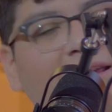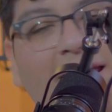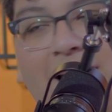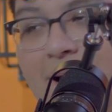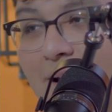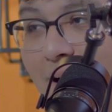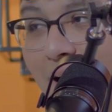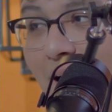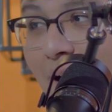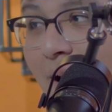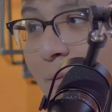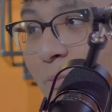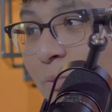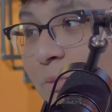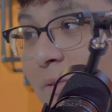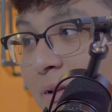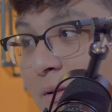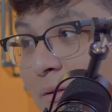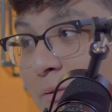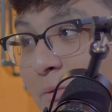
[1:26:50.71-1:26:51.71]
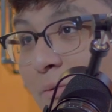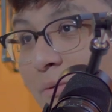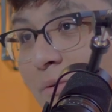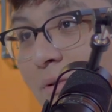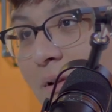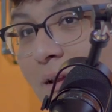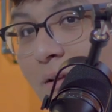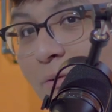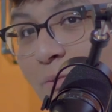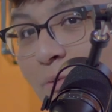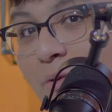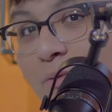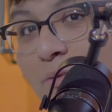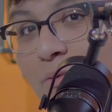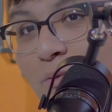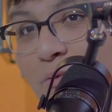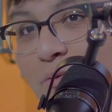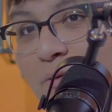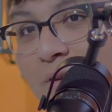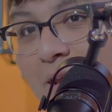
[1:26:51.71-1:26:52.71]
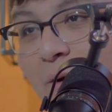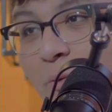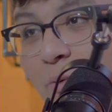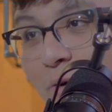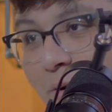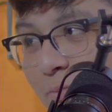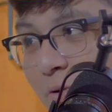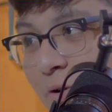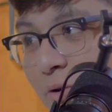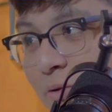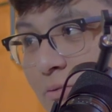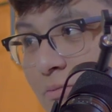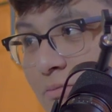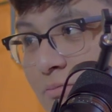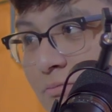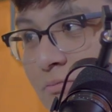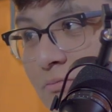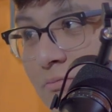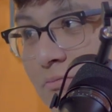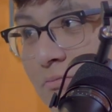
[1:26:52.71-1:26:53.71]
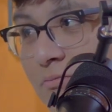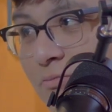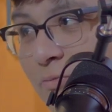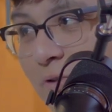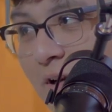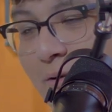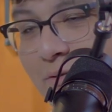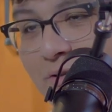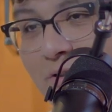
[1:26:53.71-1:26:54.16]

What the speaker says: Yeah, they were broke when I